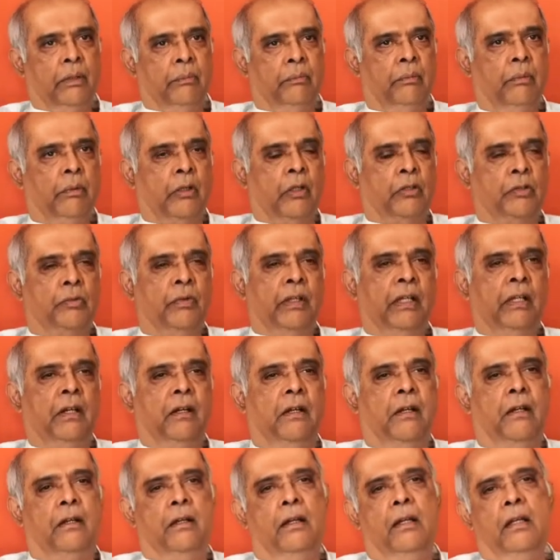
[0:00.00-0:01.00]
Because we
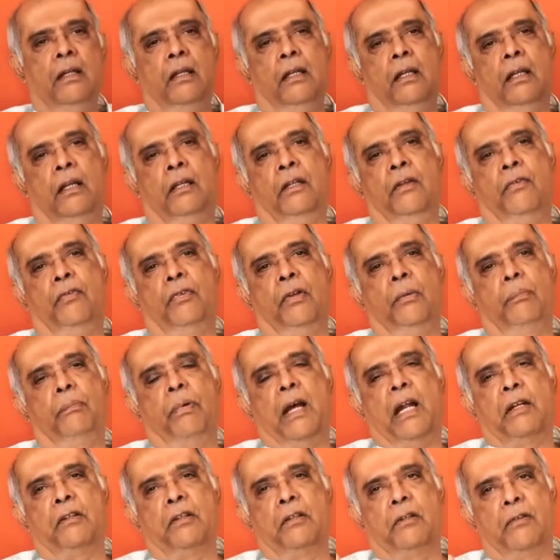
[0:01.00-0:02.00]
needed a different
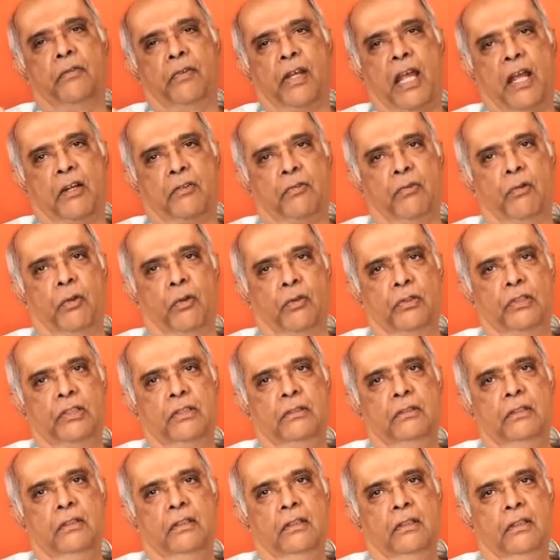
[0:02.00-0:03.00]
pattern of cash
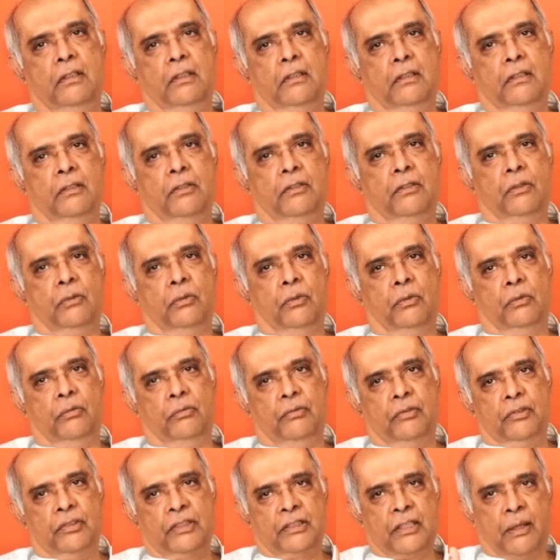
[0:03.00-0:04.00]
flows
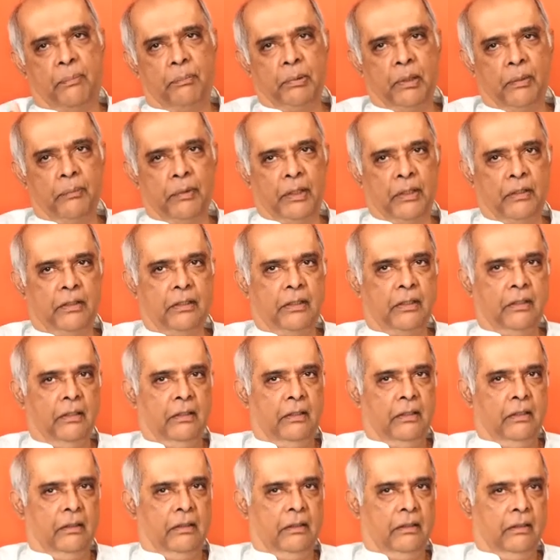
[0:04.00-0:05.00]
to supplement
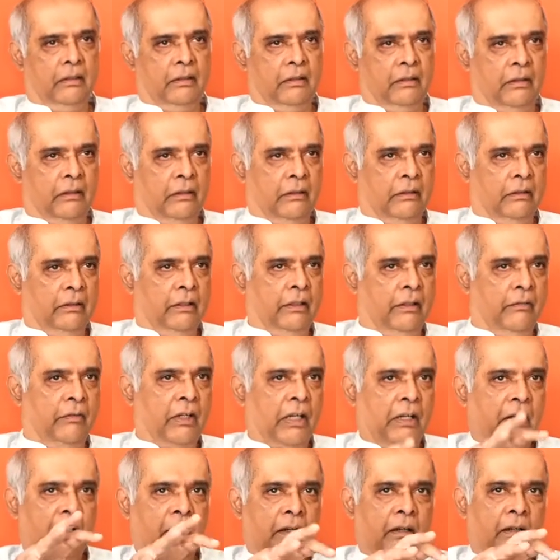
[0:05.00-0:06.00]
the
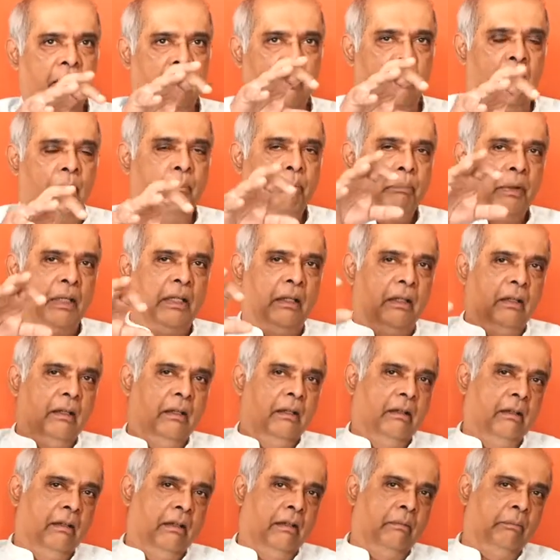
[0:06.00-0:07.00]
very lumpy
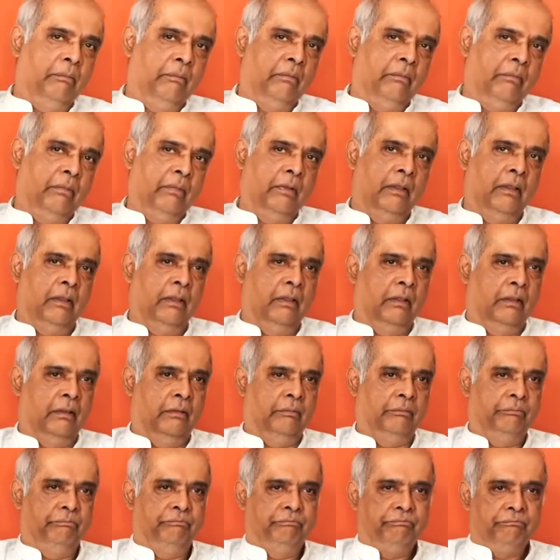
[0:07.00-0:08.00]
and
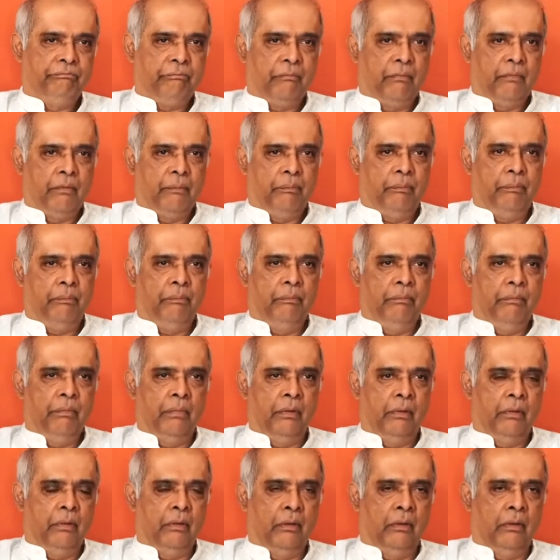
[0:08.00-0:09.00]

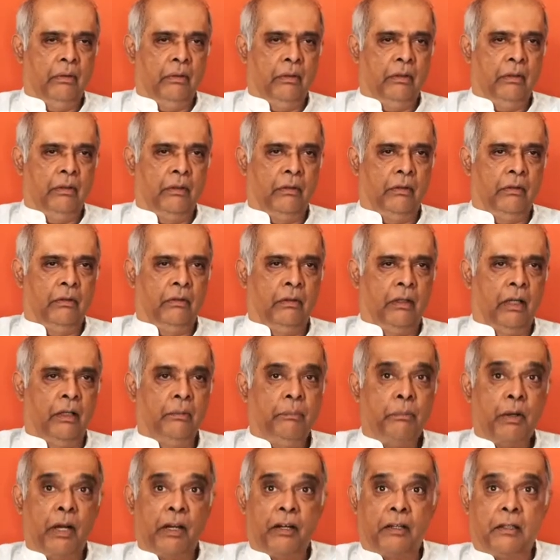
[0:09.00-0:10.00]
you know,
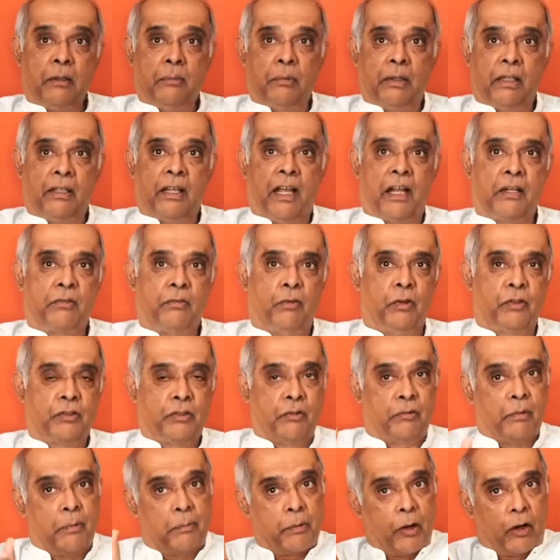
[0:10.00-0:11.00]
unpredictable cash flows
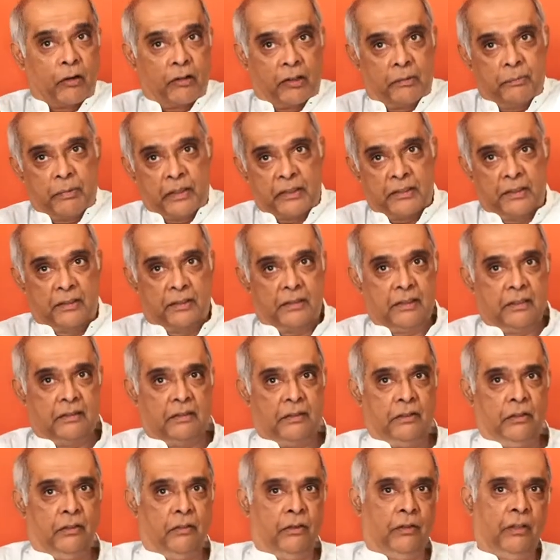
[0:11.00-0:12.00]
of the product business.
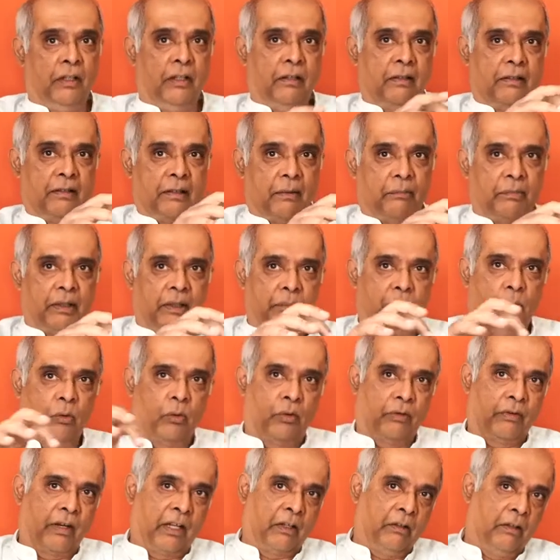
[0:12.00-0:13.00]
So you needed something
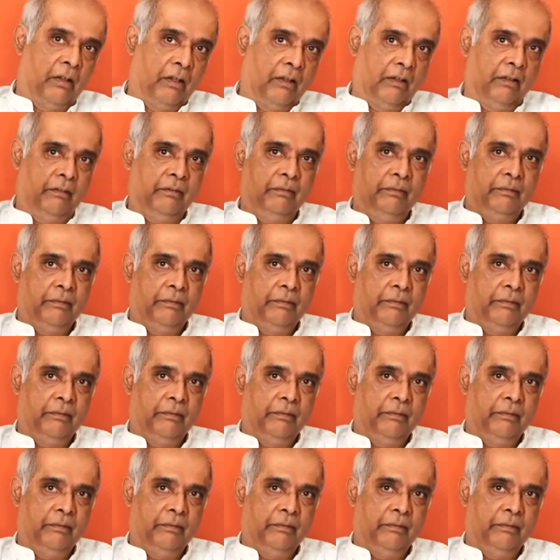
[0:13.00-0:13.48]
more regular.